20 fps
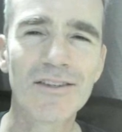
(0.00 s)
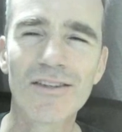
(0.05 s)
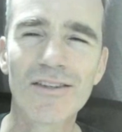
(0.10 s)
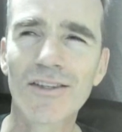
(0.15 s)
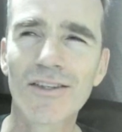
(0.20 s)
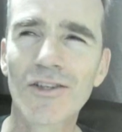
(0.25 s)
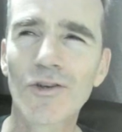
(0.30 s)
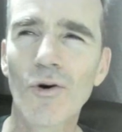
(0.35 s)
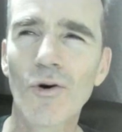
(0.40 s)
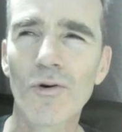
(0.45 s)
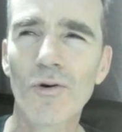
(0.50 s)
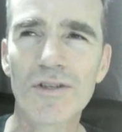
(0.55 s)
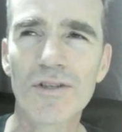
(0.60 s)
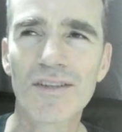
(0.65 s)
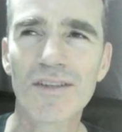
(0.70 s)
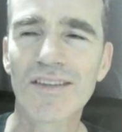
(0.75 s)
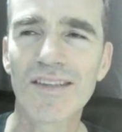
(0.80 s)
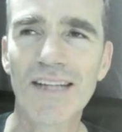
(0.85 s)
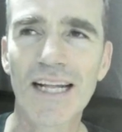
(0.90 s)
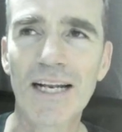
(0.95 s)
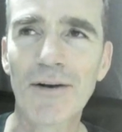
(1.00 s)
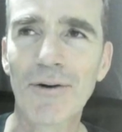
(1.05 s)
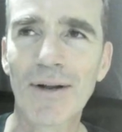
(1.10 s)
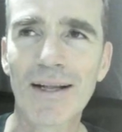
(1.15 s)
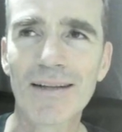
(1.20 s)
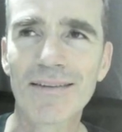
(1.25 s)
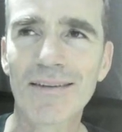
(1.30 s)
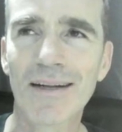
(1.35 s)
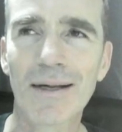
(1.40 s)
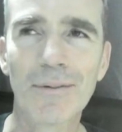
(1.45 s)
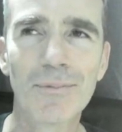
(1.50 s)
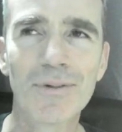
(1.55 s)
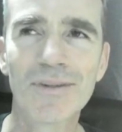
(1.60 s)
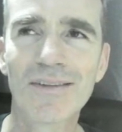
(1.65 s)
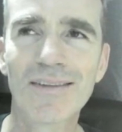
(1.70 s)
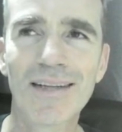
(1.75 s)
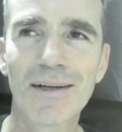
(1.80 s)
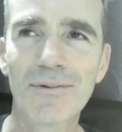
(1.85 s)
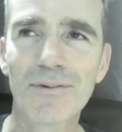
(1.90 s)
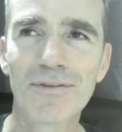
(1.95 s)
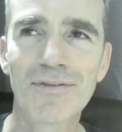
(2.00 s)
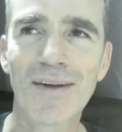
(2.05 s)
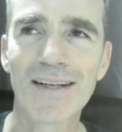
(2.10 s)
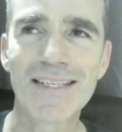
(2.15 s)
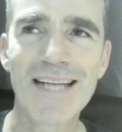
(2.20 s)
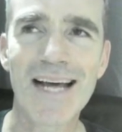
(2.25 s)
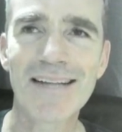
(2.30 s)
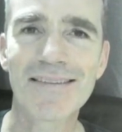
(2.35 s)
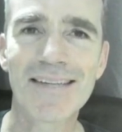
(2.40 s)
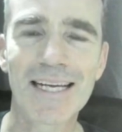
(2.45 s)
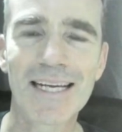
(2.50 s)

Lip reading: gorgeous scenery. So it was fantastic.